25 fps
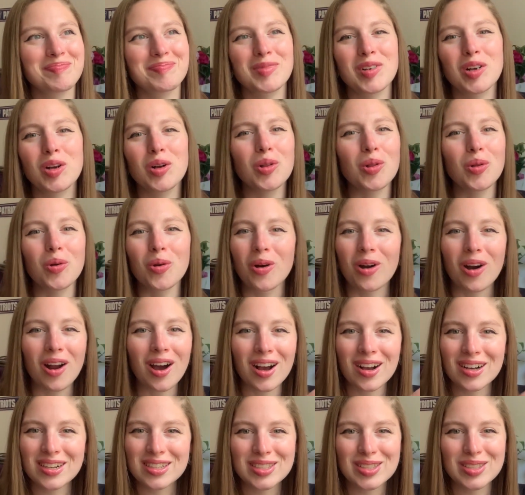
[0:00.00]

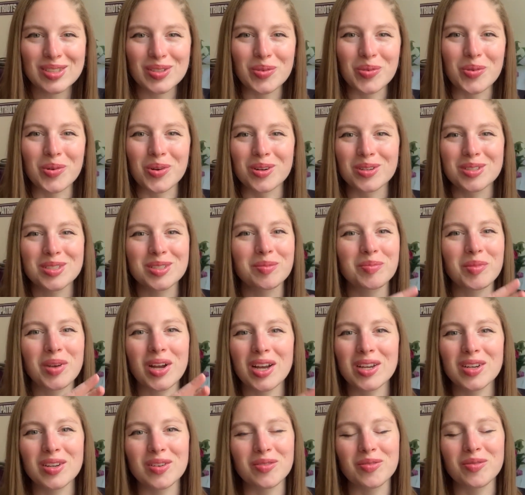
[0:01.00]
Clorox or some
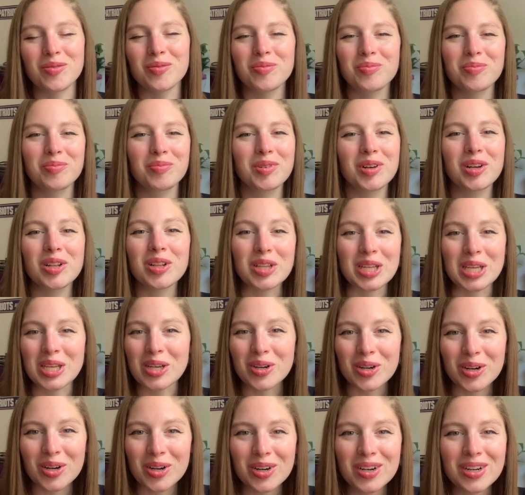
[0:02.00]
kind of
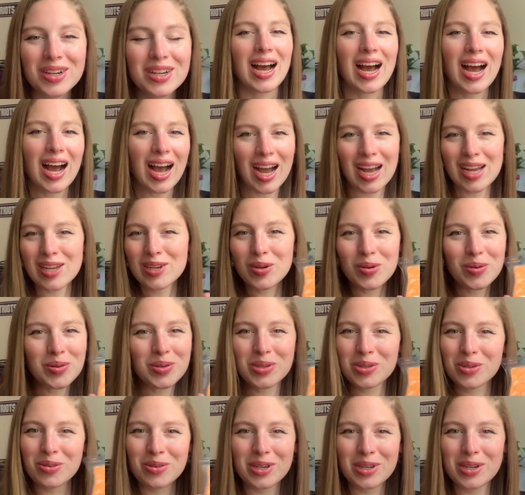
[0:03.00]
cleaner. I
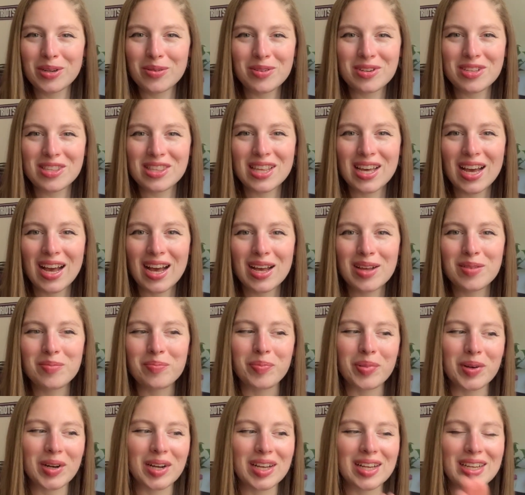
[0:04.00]
don't agree with that,
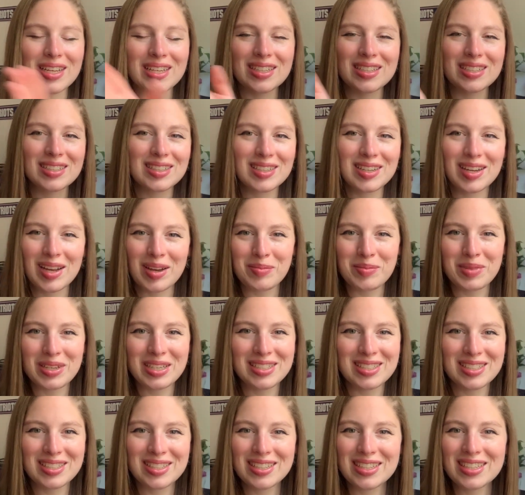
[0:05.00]
but I
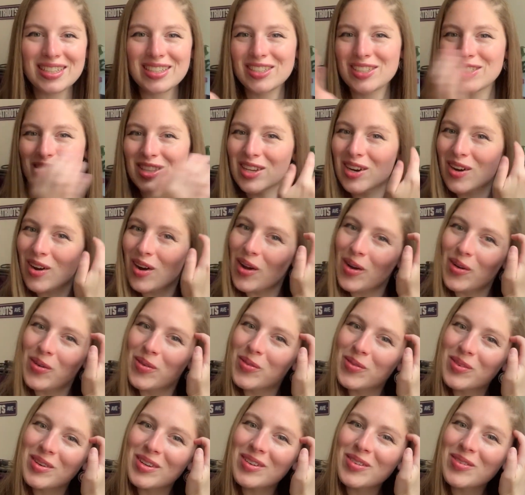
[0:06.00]
mean, to each their
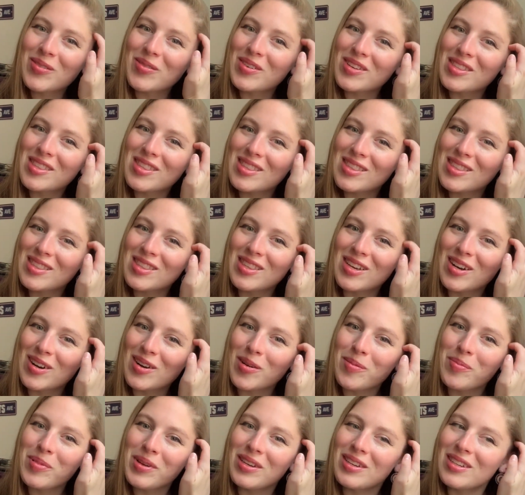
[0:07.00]
own with their
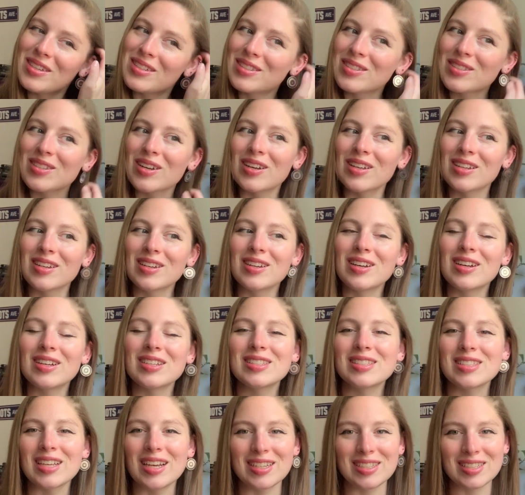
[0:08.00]
opinions on a
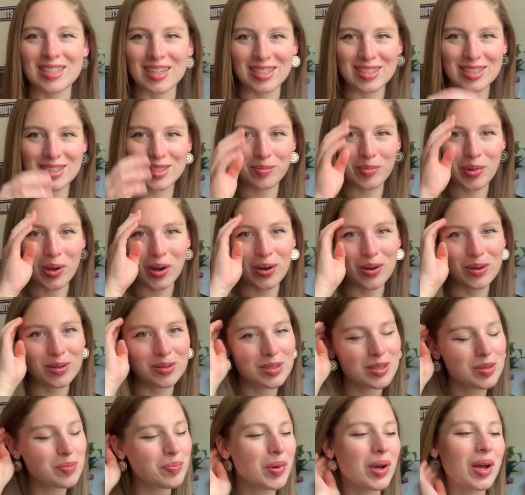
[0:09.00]
scent, I
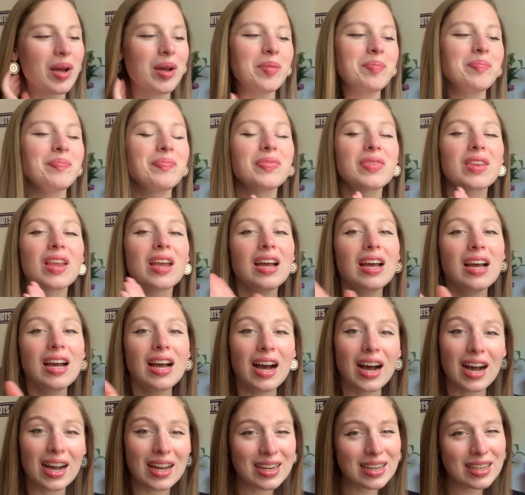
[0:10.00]
suppose, but
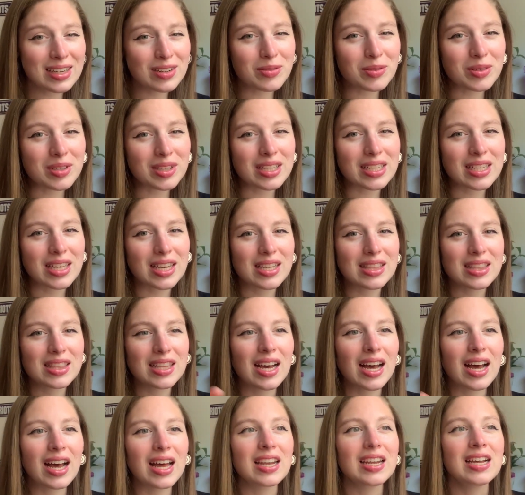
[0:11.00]
I didn't really get
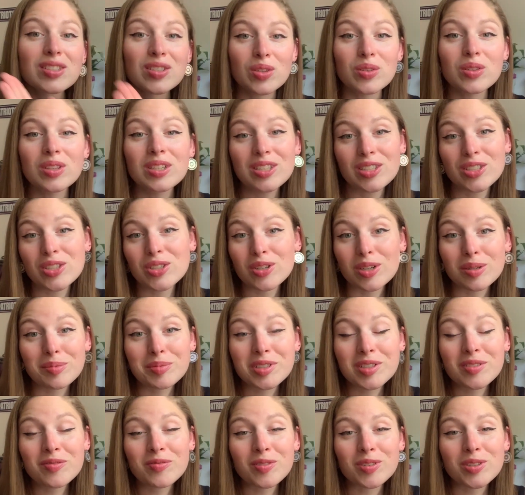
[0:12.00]
that. So the
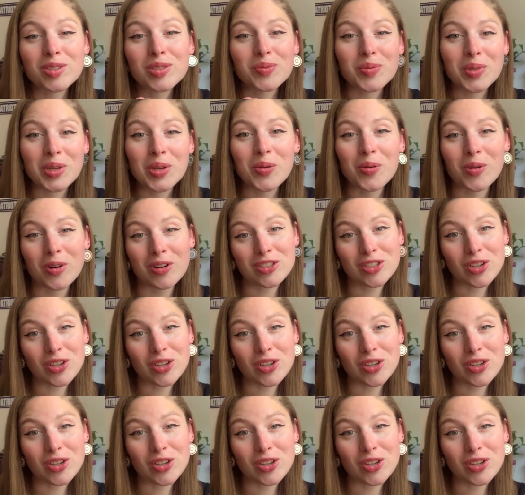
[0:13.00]
description for Sweet Orange